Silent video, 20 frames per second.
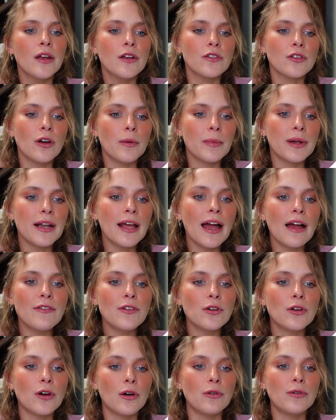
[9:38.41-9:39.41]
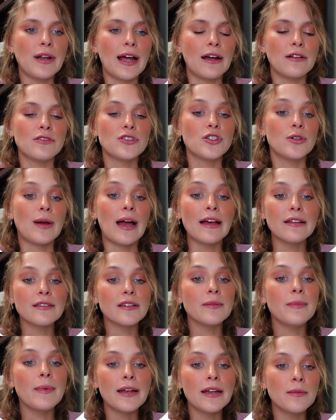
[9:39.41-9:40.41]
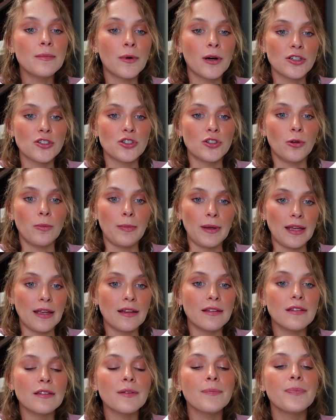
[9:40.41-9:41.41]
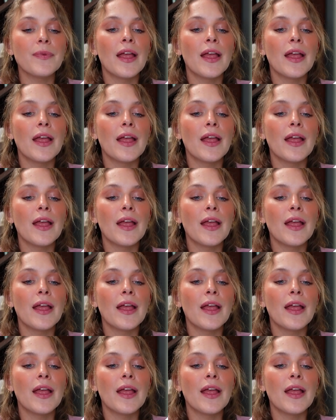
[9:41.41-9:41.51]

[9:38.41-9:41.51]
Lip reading: So I'm going to have you go down to estimated marginal means,